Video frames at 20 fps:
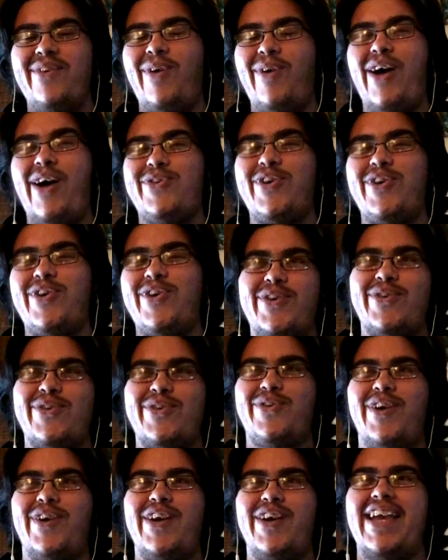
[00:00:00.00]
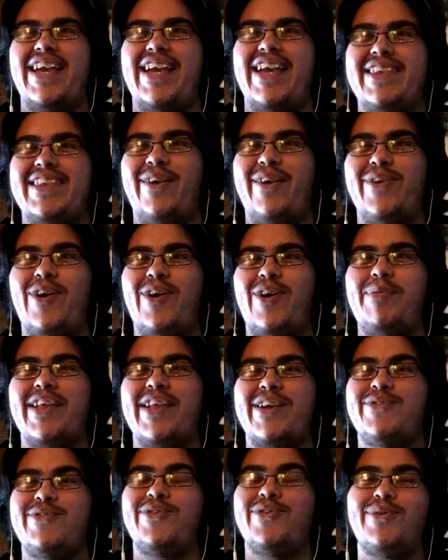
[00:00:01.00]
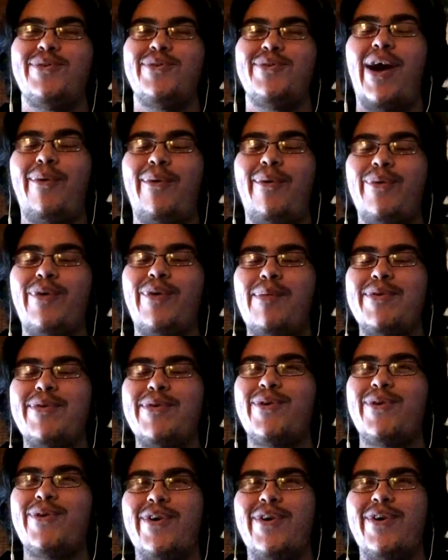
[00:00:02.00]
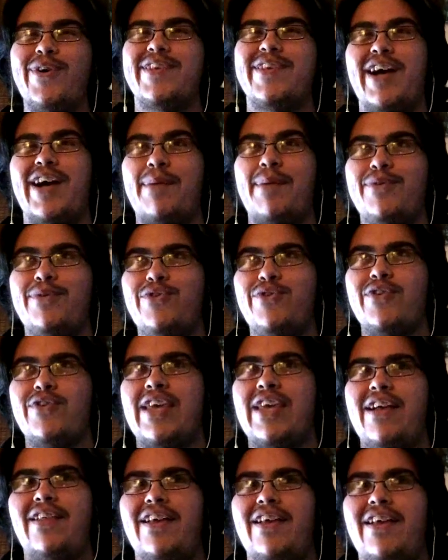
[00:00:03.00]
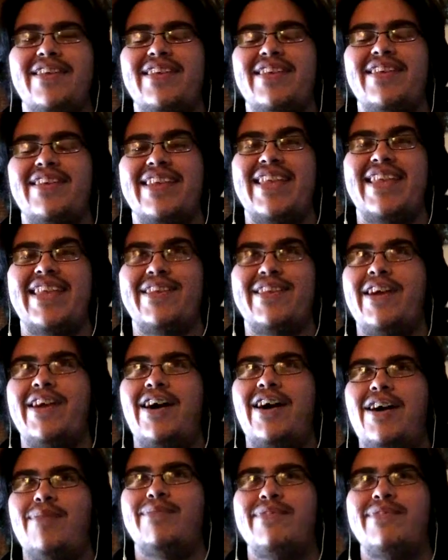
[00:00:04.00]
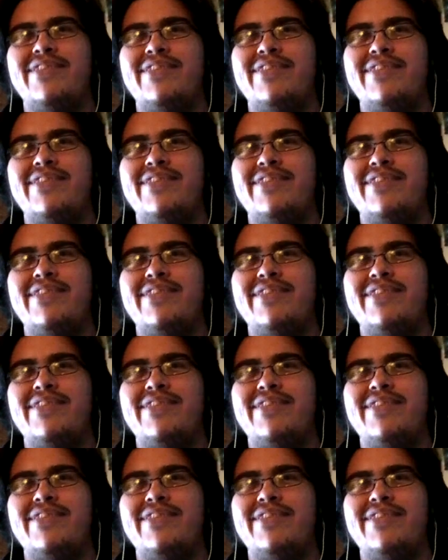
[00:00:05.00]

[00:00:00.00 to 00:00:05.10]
Well, I would talk to street kids and they would all be like, dude, why would you rob a tourist? The cops will just kill us. Like, that's dumb.